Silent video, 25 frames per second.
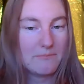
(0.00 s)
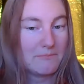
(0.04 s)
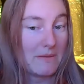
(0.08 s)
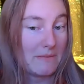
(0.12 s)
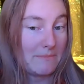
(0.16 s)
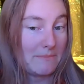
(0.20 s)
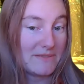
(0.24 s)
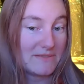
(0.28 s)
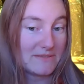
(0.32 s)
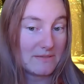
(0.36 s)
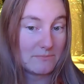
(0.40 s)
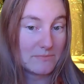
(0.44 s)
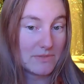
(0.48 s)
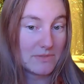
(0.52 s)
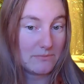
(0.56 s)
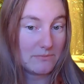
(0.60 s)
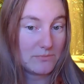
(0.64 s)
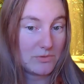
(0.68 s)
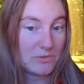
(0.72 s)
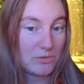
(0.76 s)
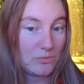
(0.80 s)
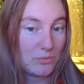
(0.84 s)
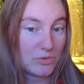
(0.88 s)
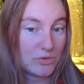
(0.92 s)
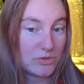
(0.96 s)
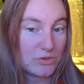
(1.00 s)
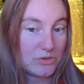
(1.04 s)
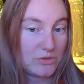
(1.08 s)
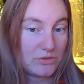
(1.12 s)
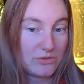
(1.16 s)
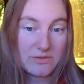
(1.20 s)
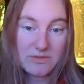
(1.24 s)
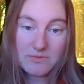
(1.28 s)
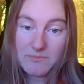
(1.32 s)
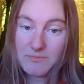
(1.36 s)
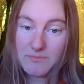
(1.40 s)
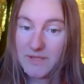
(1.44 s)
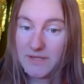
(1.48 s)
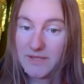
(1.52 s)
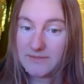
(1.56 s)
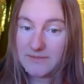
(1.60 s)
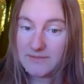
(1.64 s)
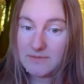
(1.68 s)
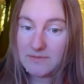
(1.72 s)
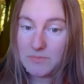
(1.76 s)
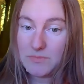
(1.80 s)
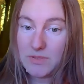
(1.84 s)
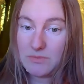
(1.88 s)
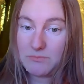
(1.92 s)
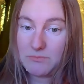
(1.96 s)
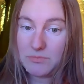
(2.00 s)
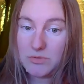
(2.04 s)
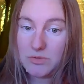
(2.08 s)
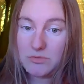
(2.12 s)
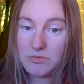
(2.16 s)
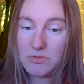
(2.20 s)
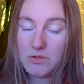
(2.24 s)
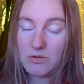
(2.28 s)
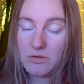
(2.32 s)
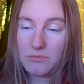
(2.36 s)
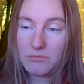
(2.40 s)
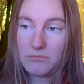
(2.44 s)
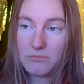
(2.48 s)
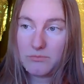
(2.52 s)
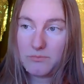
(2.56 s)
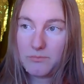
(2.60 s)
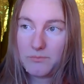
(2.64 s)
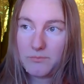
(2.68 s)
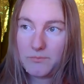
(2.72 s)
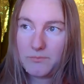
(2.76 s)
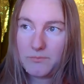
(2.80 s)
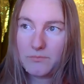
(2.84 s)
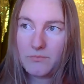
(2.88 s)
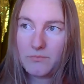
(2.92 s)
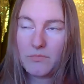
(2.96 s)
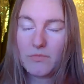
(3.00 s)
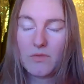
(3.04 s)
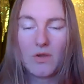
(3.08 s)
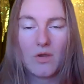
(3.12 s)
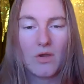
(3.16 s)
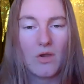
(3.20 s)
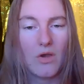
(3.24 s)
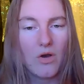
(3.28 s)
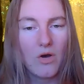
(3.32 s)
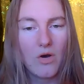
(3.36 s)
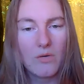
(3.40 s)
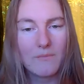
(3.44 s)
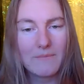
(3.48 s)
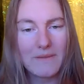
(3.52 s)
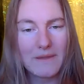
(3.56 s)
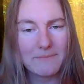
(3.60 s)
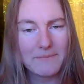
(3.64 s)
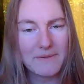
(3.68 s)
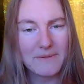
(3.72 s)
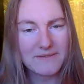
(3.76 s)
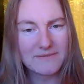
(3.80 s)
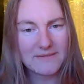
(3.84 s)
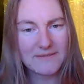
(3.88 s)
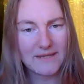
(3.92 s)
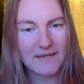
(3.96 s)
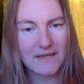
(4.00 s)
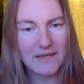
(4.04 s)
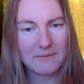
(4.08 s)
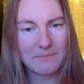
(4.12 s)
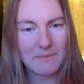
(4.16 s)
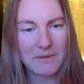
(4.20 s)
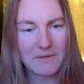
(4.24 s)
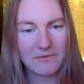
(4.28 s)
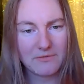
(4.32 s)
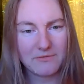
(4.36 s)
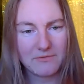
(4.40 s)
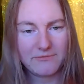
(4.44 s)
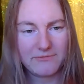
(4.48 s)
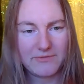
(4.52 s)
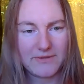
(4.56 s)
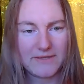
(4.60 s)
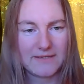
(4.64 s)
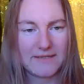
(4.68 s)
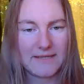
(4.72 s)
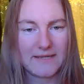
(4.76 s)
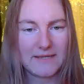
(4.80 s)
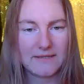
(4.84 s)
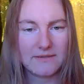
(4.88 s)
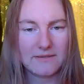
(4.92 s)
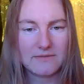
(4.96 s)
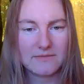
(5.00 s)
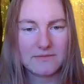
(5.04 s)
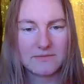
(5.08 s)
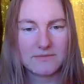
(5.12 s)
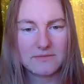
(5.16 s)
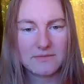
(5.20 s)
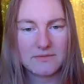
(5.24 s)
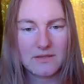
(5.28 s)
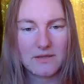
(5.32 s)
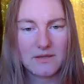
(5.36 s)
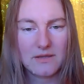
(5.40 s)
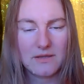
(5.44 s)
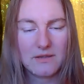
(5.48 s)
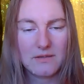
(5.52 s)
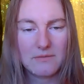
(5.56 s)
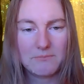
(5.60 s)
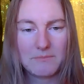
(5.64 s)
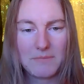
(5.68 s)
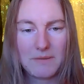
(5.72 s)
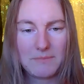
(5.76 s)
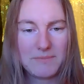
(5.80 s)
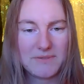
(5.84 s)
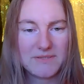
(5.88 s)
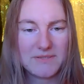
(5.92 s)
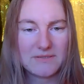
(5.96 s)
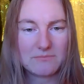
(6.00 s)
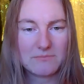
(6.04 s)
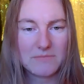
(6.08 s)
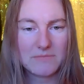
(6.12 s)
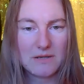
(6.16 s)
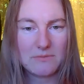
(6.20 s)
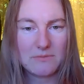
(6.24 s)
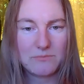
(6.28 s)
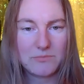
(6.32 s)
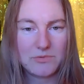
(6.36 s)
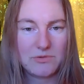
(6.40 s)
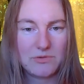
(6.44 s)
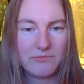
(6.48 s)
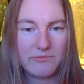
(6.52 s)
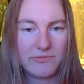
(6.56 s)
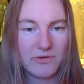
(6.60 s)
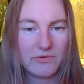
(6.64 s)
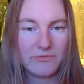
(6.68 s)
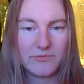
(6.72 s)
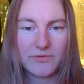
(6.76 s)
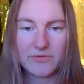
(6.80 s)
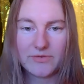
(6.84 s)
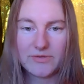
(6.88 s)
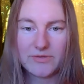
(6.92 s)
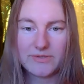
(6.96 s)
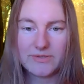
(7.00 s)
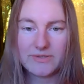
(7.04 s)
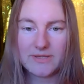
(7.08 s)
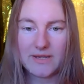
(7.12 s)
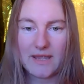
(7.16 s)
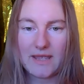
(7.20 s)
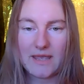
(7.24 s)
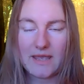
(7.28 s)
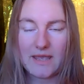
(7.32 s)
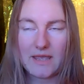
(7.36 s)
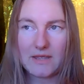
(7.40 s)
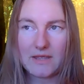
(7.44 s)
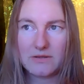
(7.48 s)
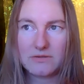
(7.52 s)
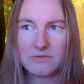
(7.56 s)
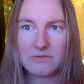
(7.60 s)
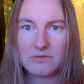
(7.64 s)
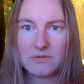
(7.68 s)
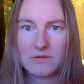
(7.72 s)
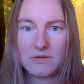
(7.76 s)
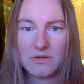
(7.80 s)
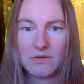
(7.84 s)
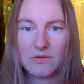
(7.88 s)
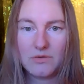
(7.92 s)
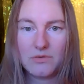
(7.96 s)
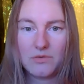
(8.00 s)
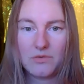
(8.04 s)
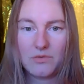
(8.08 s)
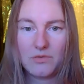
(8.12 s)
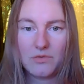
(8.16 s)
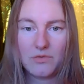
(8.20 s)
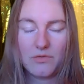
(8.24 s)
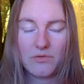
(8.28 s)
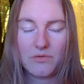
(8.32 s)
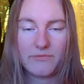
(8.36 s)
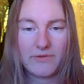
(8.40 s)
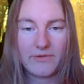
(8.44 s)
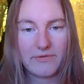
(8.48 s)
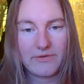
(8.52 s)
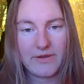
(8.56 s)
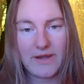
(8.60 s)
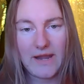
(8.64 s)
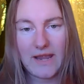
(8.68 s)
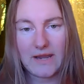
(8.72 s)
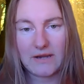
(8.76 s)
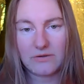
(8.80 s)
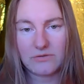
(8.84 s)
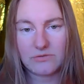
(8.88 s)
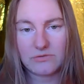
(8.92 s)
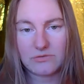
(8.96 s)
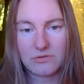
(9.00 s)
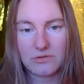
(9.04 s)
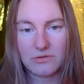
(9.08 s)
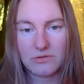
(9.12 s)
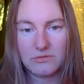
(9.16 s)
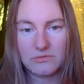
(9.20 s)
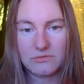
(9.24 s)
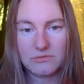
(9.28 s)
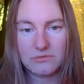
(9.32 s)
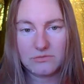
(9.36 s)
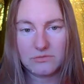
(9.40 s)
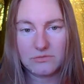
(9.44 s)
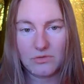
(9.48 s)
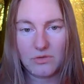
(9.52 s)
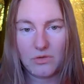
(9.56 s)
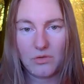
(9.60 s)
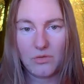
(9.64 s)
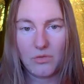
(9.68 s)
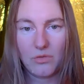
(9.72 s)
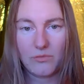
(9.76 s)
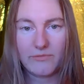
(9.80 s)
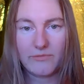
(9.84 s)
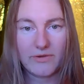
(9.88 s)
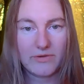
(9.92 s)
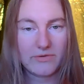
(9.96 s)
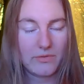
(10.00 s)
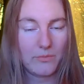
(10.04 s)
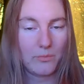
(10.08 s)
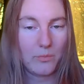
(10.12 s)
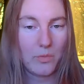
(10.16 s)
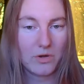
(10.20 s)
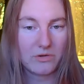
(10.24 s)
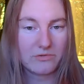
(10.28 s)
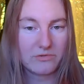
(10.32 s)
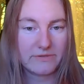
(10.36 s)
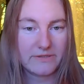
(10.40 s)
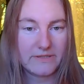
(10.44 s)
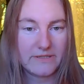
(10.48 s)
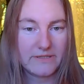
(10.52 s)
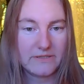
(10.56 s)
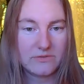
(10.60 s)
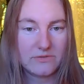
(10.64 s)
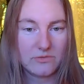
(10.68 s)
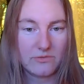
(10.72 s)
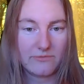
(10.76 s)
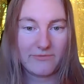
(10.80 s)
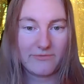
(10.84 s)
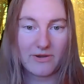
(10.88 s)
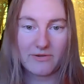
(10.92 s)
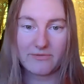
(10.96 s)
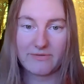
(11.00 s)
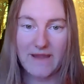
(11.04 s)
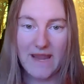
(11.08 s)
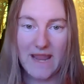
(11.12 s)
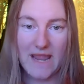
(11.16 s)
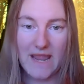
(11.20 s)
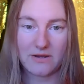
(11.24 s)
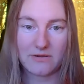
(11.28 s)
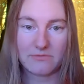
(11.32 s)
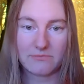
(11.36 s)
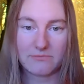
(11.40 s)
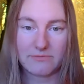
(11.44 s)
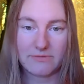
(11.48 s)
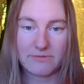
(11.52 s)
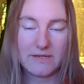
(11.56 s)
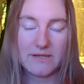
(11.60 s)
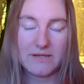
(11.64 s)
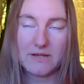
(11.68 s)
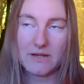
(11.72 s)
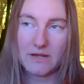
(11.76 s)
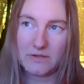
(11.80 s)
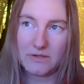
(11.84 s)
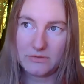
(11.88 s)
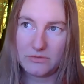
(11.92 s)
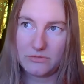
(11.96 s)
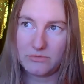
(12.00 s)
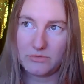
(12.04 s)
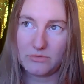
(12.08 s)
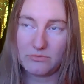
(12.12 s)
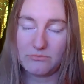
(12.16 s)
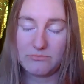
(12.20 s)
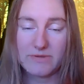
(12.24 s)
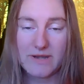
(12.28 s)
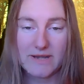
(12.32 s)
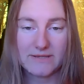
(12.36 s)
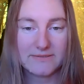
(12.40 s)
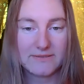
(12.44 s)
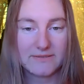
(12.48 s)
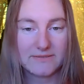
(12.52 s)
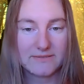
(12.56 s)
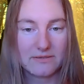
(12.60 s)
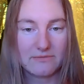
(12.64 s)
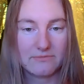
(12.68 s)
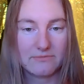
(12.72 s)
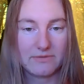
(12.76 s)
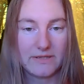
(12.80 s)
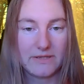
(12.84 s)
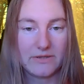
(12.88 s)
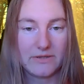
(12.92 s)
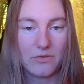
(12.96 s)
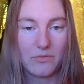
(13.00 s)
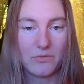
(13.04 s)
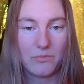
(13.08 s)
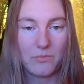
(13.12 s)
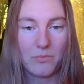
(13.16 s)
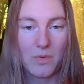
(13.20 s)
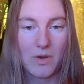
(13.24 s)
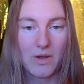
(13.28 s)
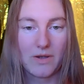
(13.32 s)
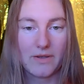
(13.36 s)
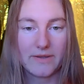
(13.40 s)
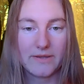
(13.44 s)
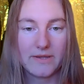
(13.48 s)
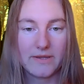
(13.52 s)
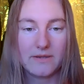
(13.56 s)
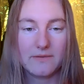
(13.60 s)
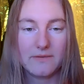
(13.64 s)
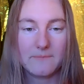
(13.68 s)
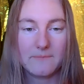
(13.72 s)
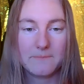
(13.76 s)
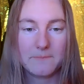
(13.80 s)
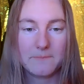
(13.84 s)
Maybe sometimes you want to do something and sometimes you don't. Or maybe it's thinking about your feelings. Maybe sometimes you feel very scared or very anxious or very worried or very angry and you don't necessarily know why.